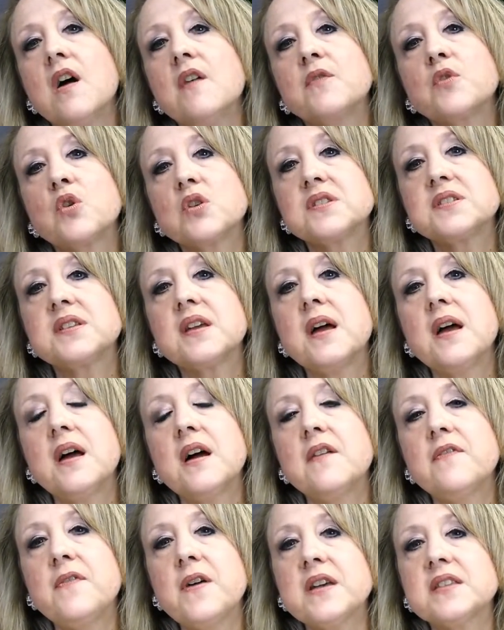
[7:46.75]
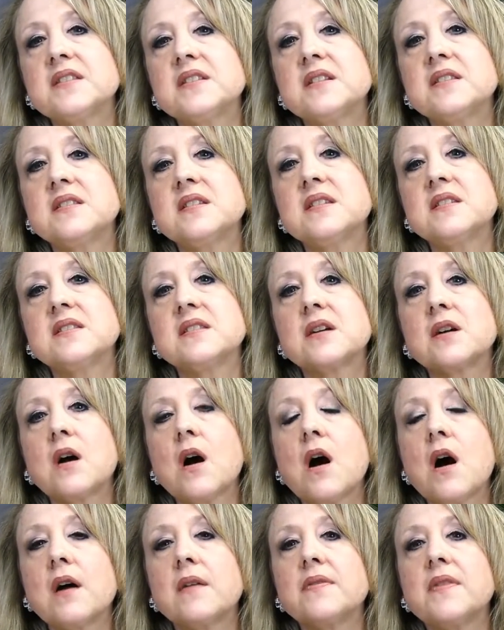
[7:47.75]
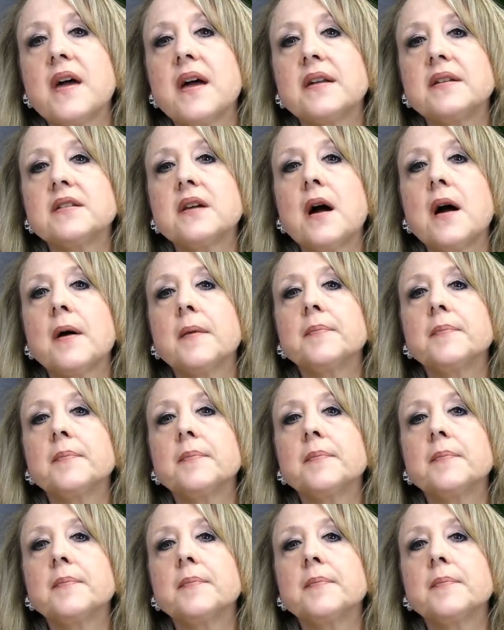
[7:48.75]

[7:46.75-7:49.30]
Of course, Hephaestus is the god that